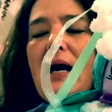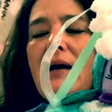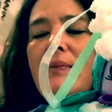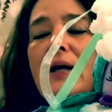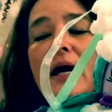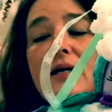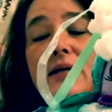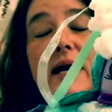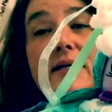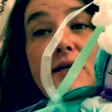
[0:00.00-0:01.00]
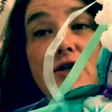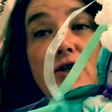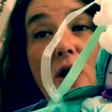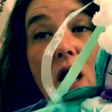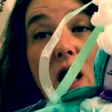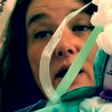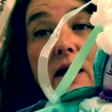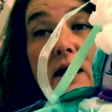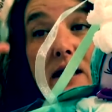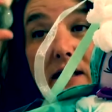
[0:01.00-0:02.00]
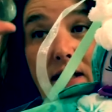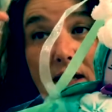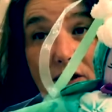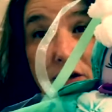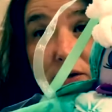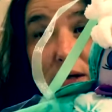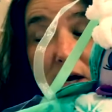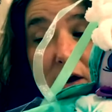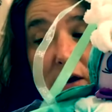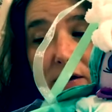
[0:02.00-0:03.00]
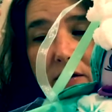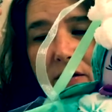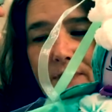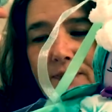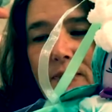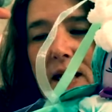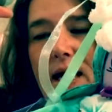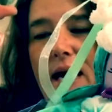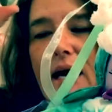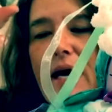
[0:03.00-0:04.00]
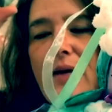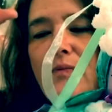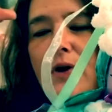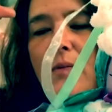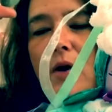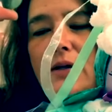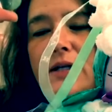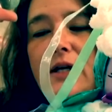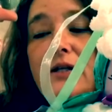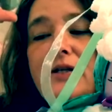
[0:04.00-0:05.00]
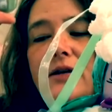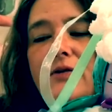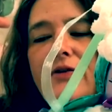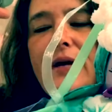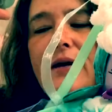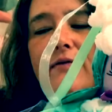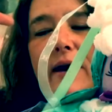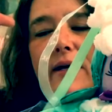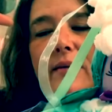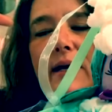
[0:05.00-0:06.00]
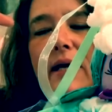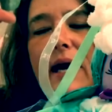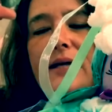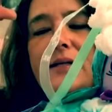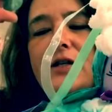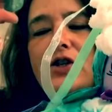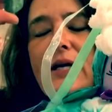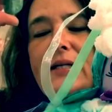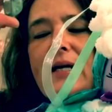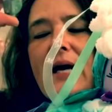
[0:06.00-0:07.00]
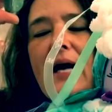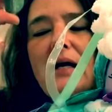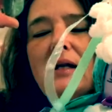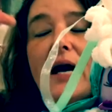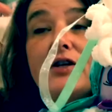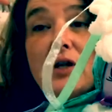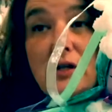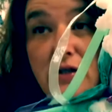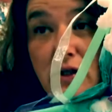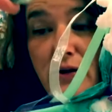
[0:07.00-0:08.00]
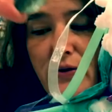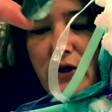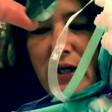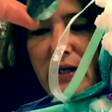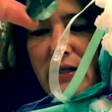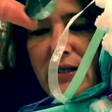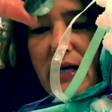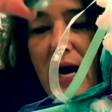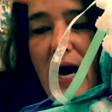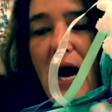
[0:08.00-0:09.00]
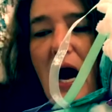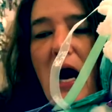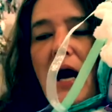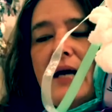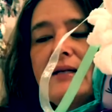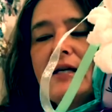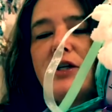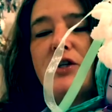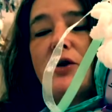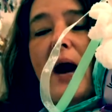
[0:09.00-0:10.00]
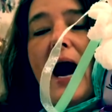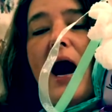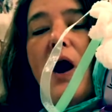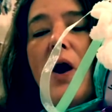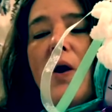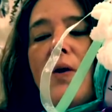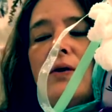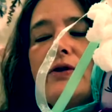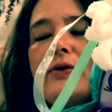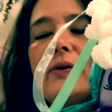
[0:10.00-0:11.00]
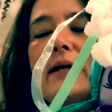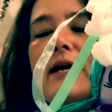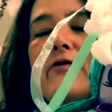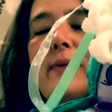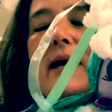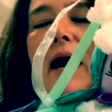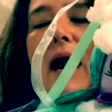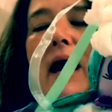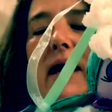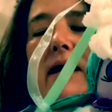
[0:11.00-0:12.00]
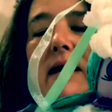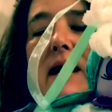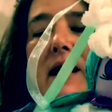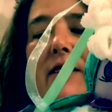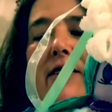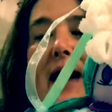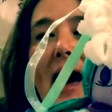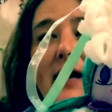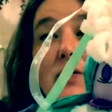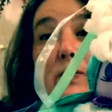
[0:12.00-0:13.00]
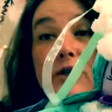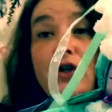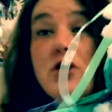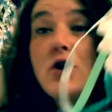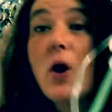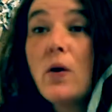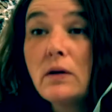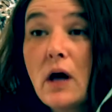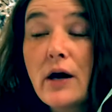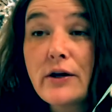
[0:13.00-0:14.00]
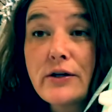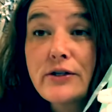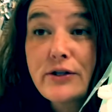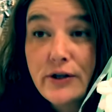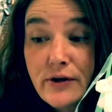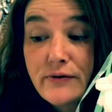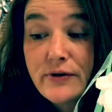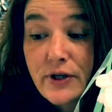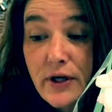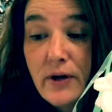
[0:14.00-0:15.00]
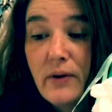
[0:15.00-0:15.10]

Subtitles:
Because it has a strong connection to the earth, it promotes concern for environment and suggesting ecological solutions. It teaches you how to leave behind that which no longer serves you.